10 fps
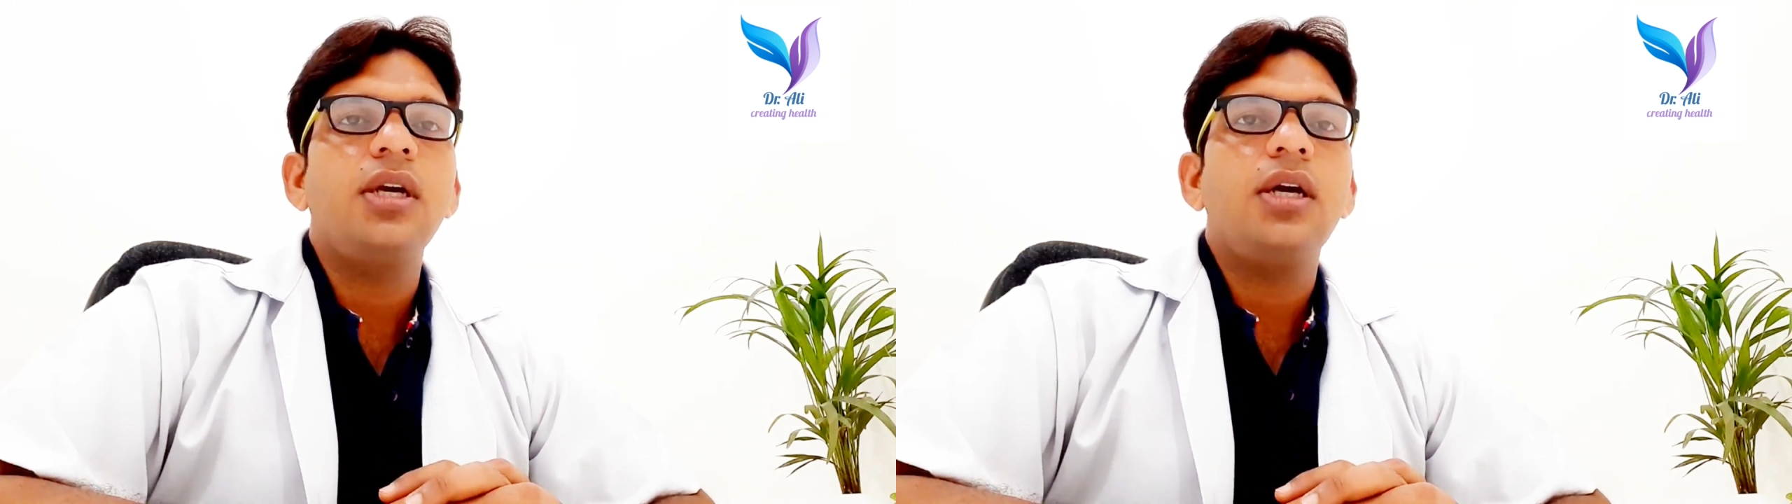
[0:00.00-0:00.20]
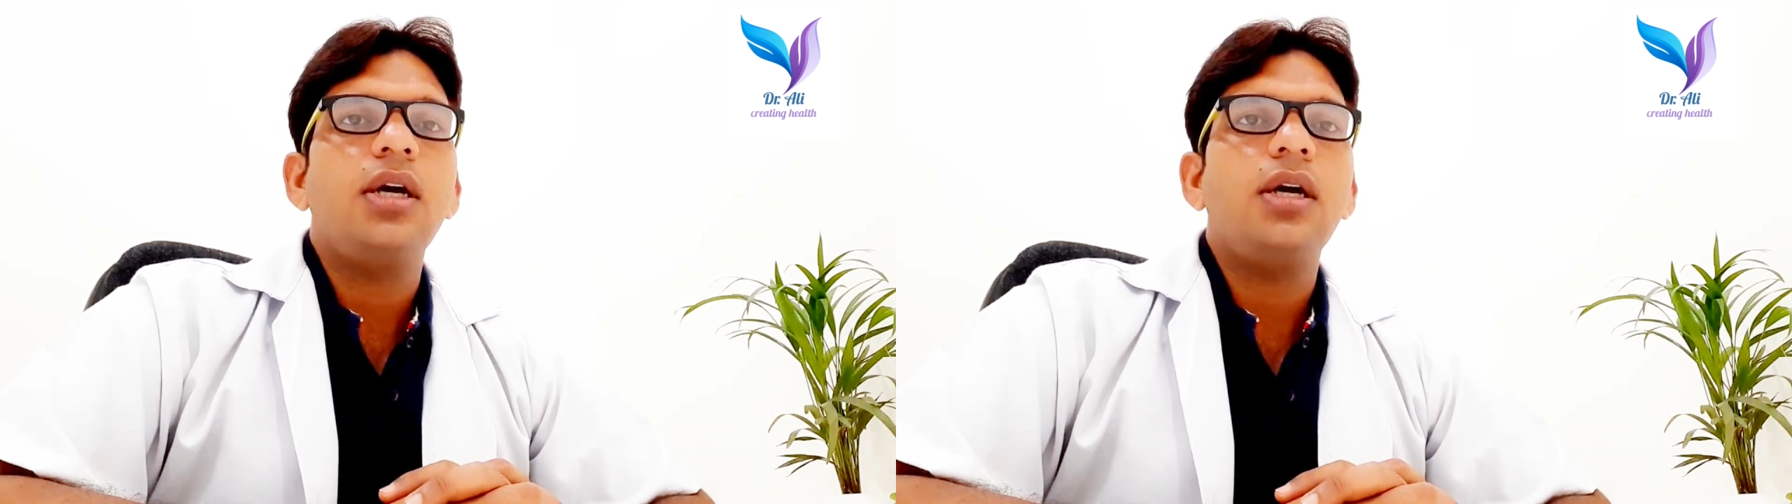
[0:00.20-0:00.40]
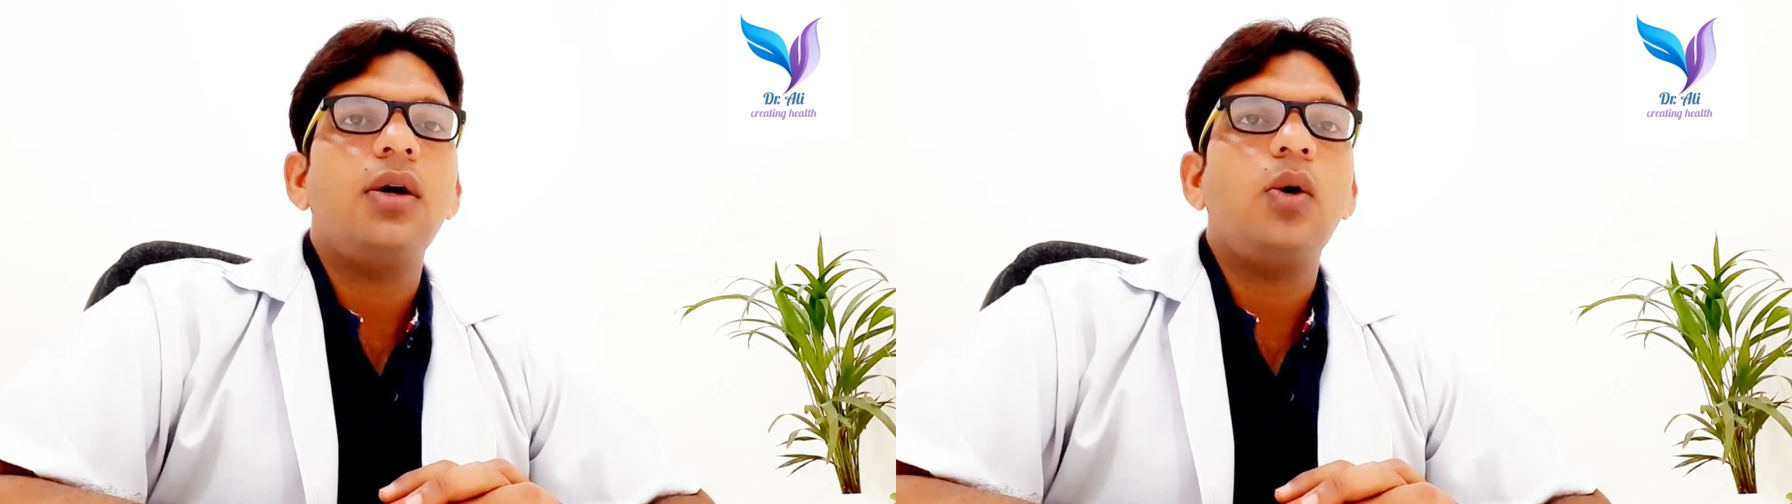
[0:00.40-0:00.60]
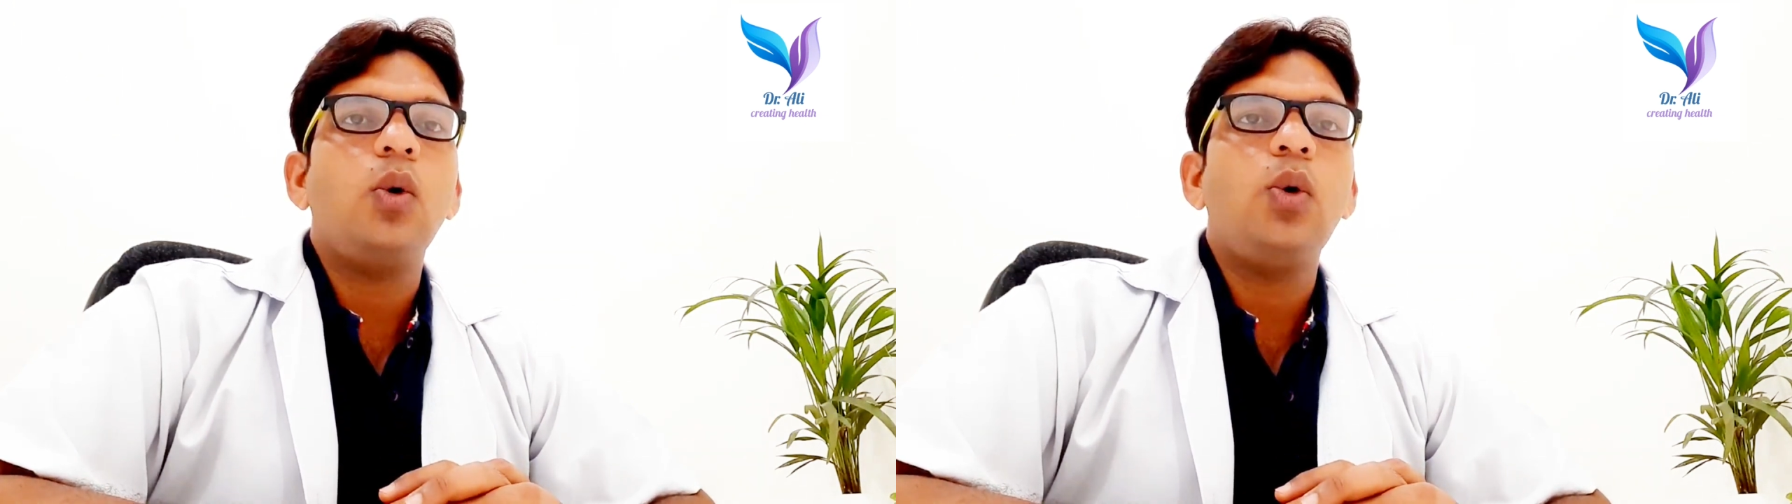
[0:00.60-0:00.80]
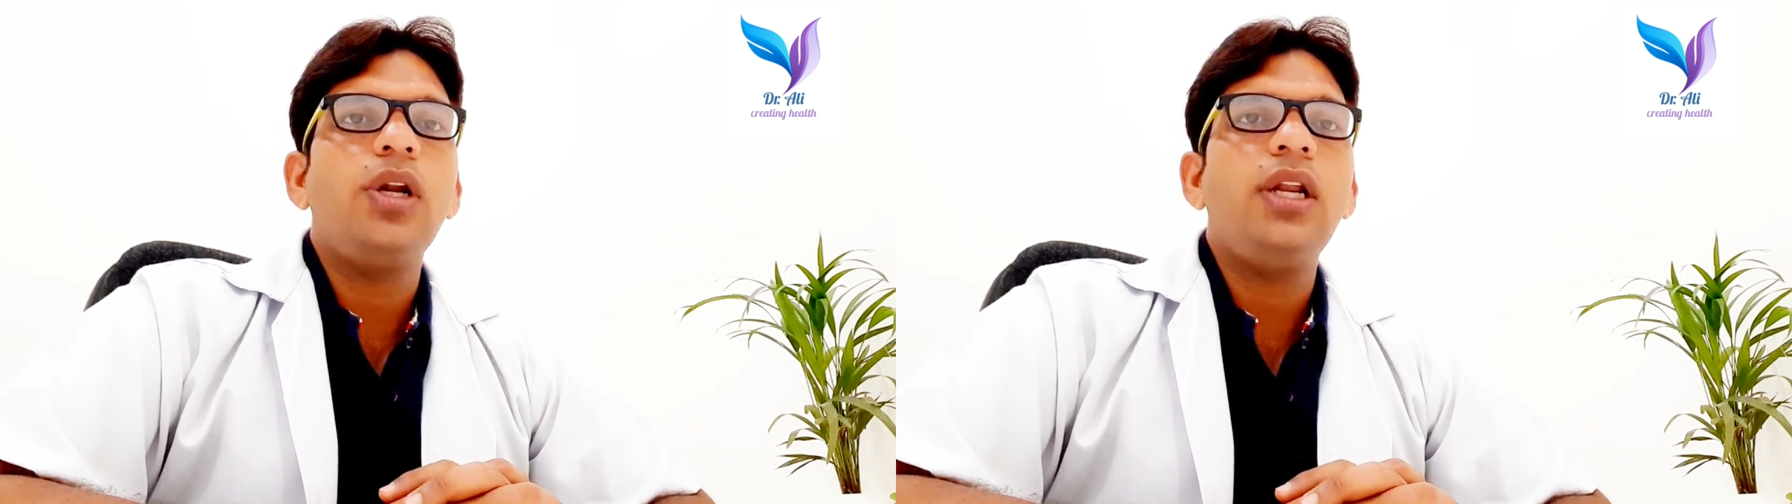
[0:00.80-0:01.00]

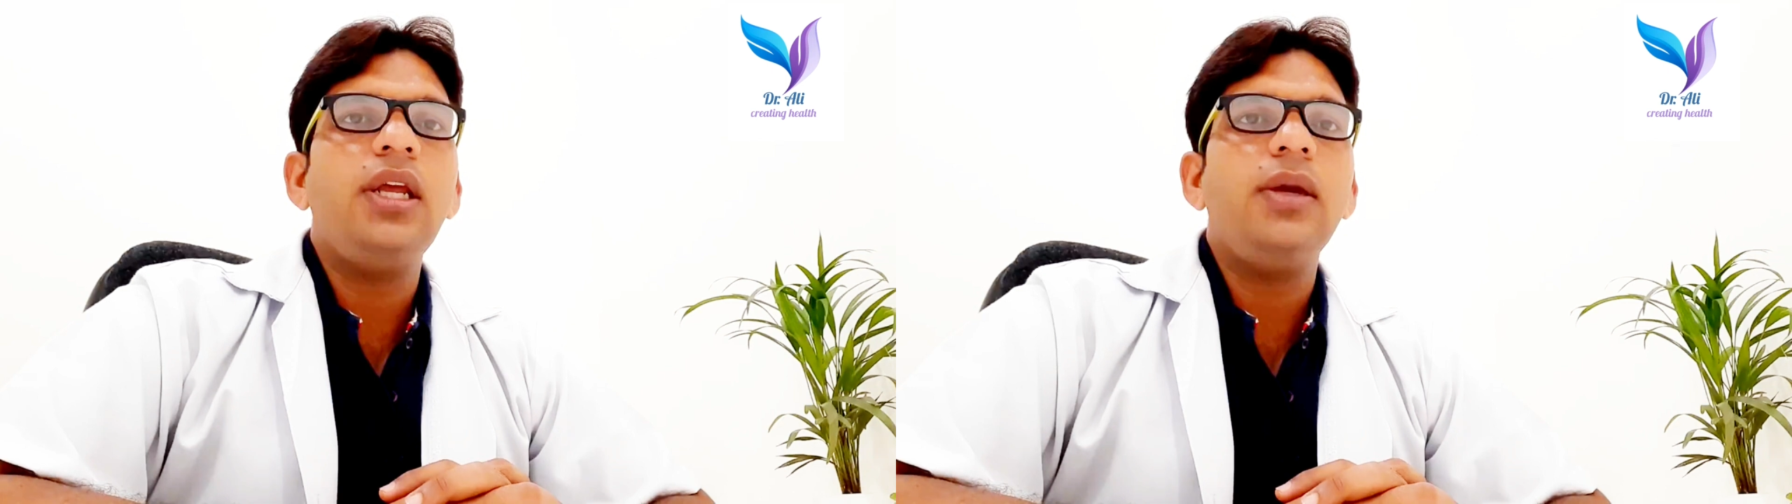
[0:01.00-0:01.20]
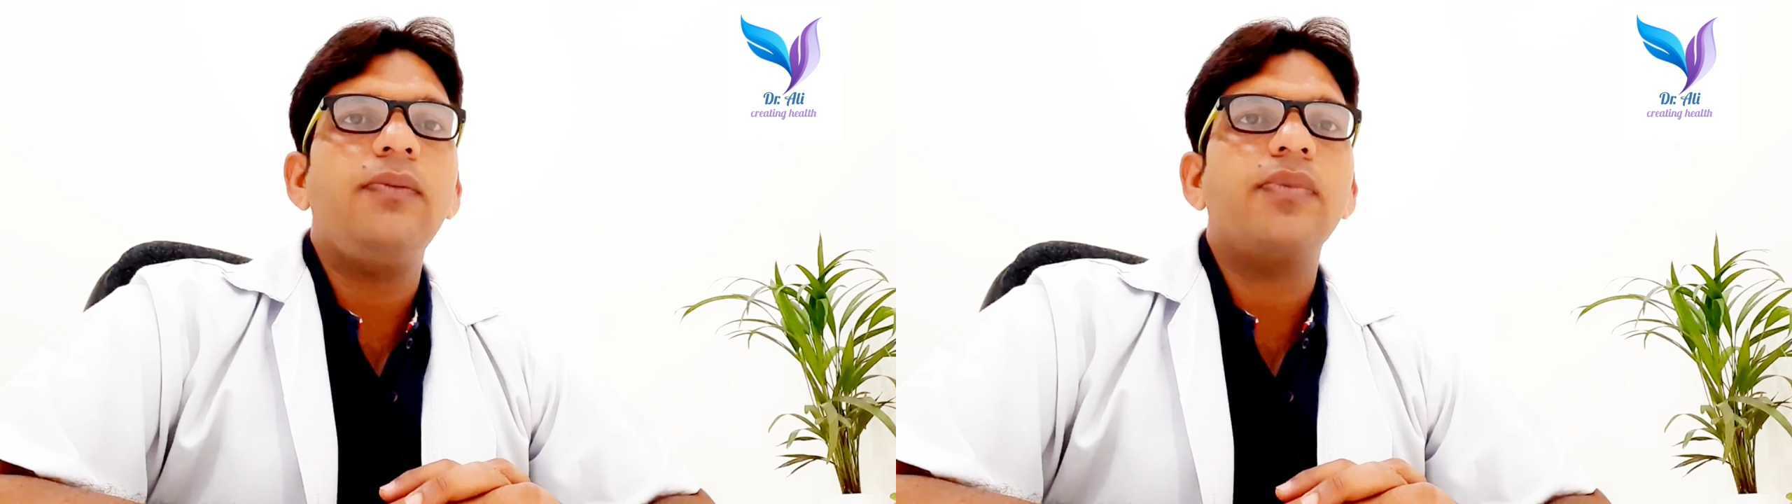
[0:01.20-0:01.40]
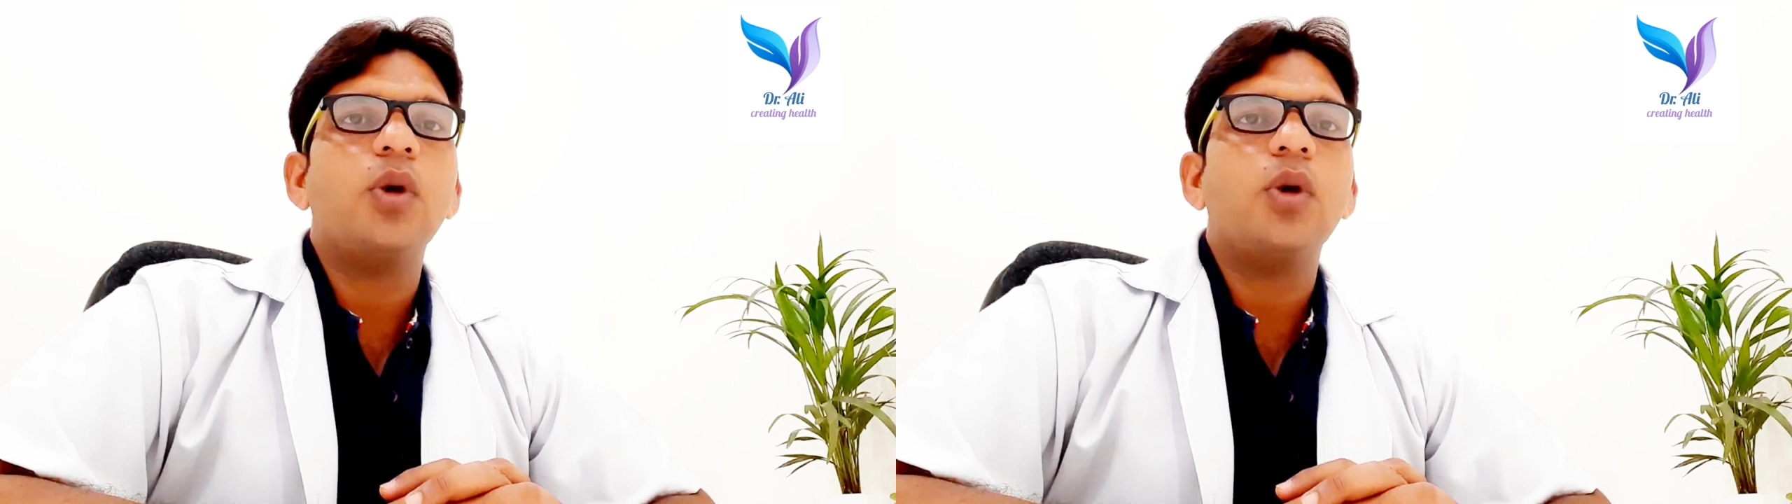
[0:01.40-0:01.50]
only